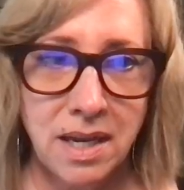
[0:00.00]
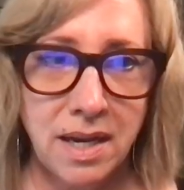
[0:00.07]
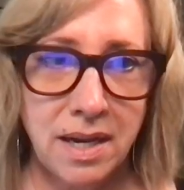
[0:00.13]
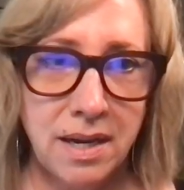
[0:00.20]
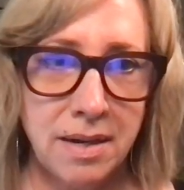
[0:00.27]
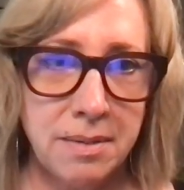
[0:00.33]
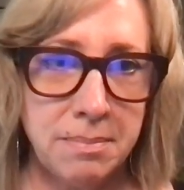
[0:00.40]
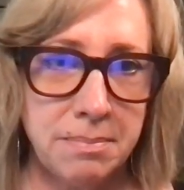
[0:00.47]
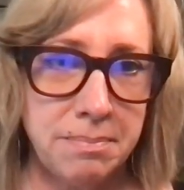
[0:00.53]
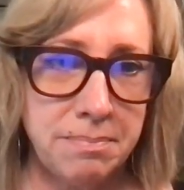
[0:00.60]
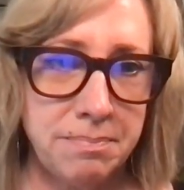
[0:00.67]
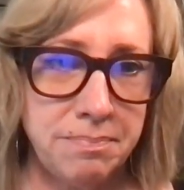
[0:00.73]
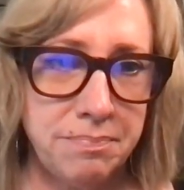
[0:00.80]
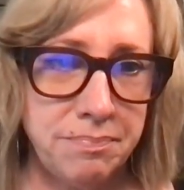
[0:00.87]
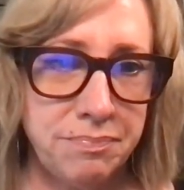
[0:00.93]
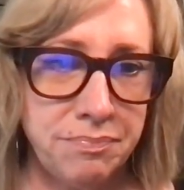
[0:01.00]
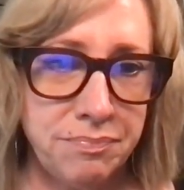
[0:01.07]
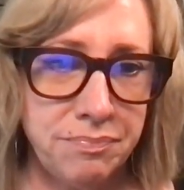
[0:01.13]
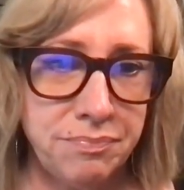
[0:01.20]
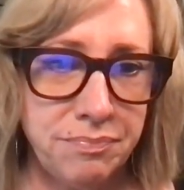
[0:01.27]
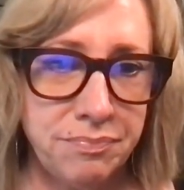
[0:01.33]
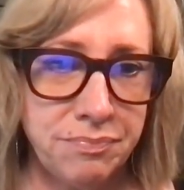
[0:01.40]
Um,
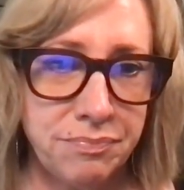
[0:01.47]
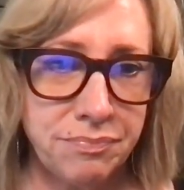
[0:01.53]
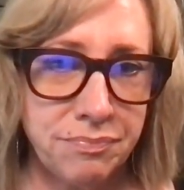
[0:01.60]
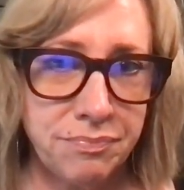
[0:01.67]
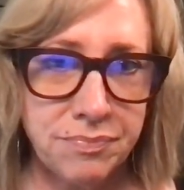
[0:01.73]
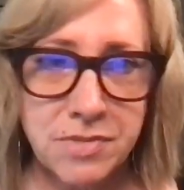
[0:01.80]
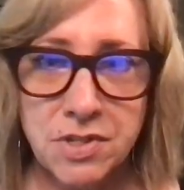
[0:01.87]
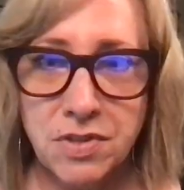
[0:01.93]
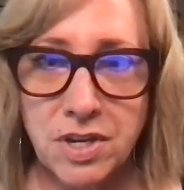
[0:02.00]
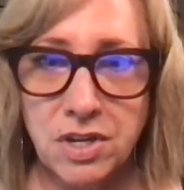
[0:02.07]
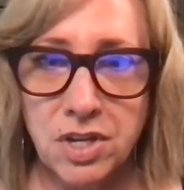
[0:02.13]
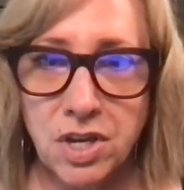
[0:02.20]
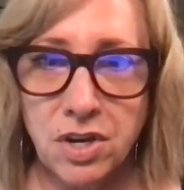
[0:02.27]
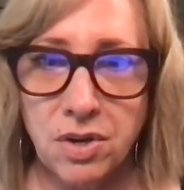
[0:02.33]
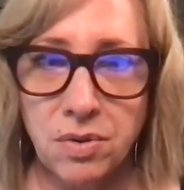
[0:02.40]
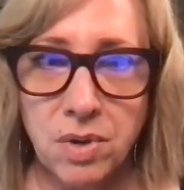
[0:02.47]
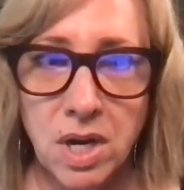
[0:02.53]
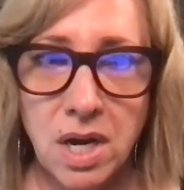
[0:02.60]
so there you go.